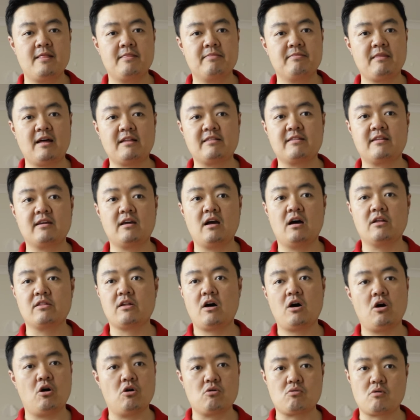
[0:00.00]
nothing on the
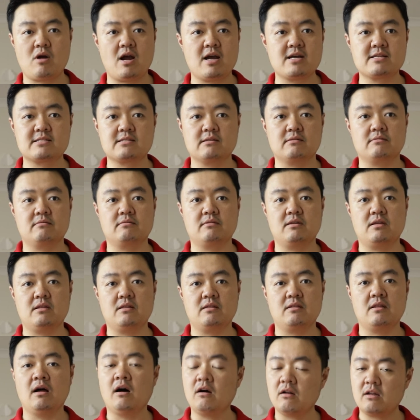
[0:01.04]
horizon,
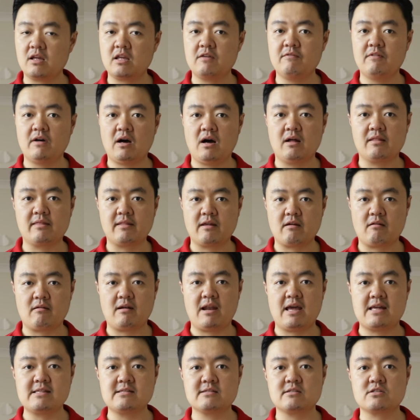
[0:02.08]
not even on their
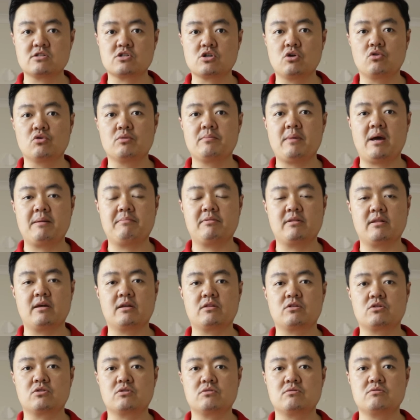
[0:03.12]
lens roadmap.
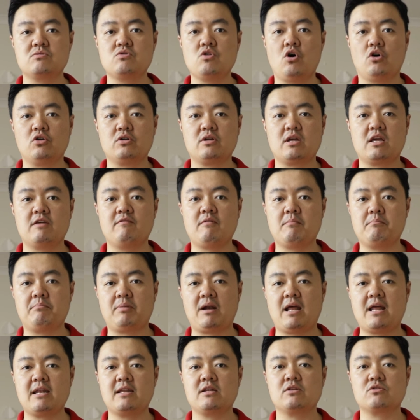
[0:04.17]
They not even
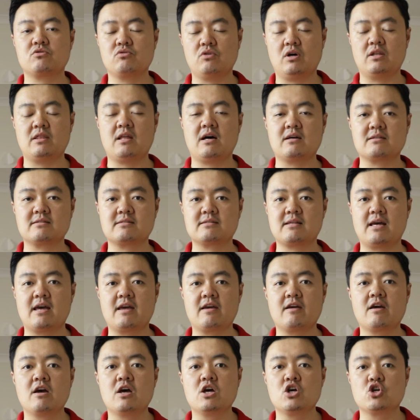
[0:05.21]
planning to announce
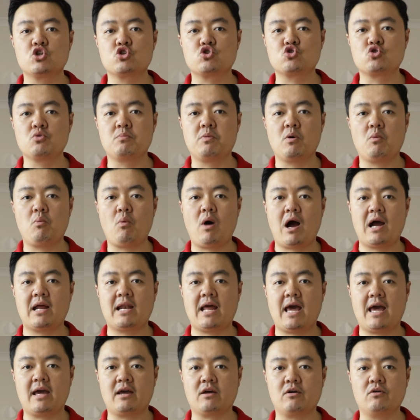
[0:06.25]
a super wide
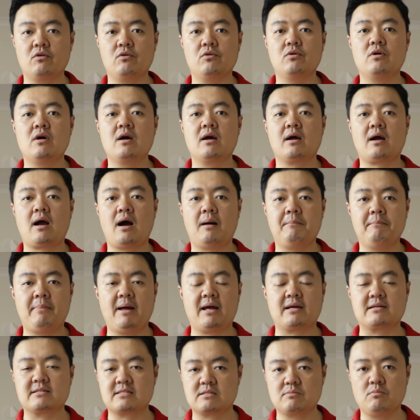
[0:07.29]
angle
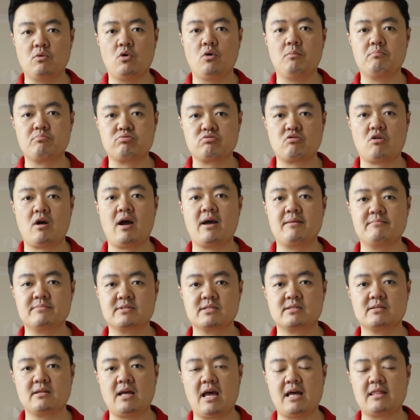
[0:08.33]
compact small
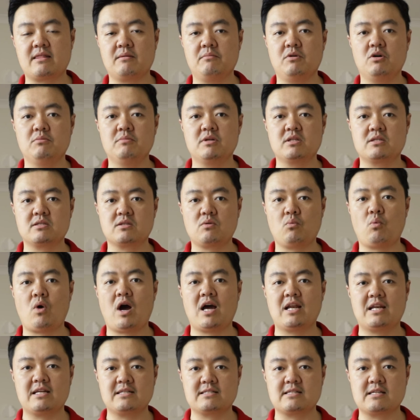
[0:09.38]
primes. At the moment, the
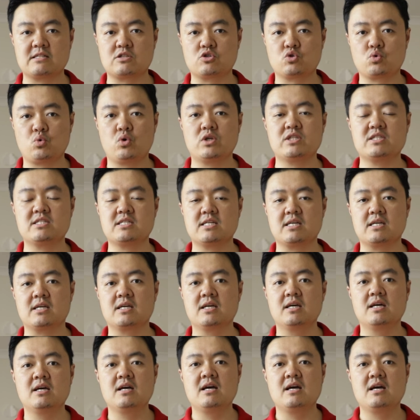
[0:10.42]
widest is 20,